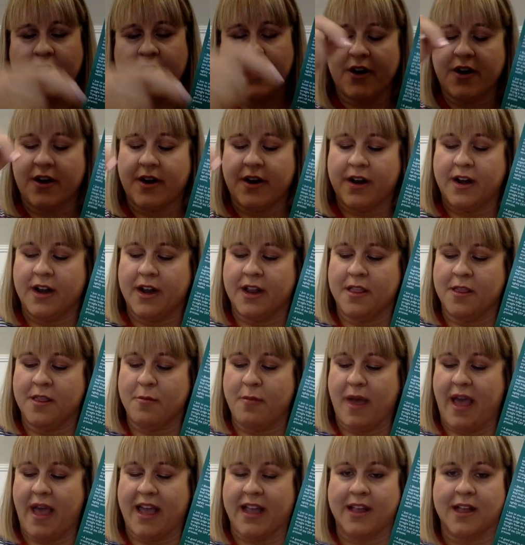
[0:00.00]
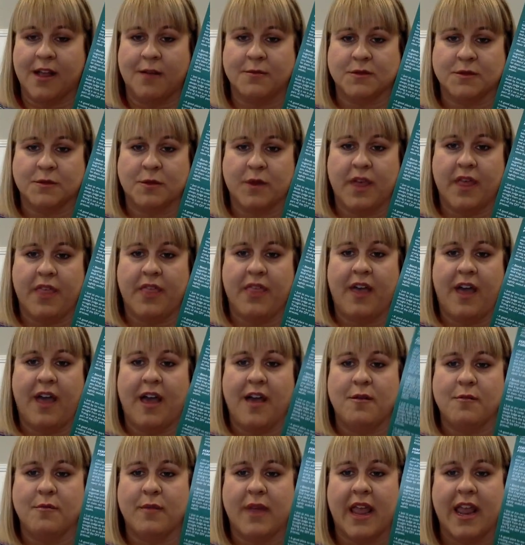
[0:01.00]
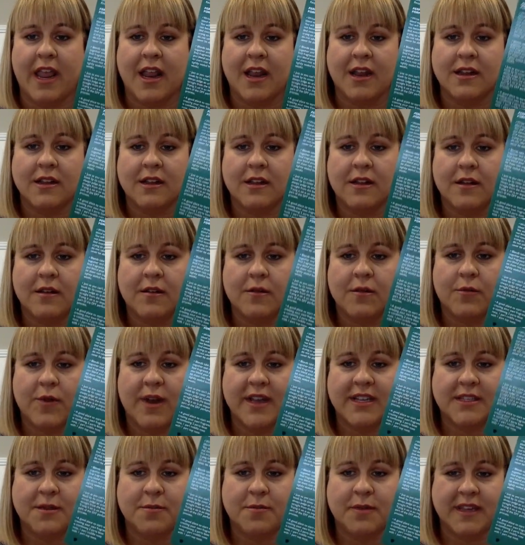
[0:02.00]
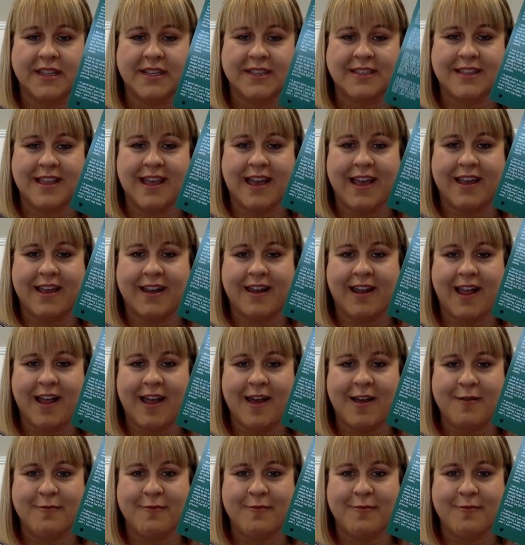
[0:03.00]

here in the back comes with 8 recipes that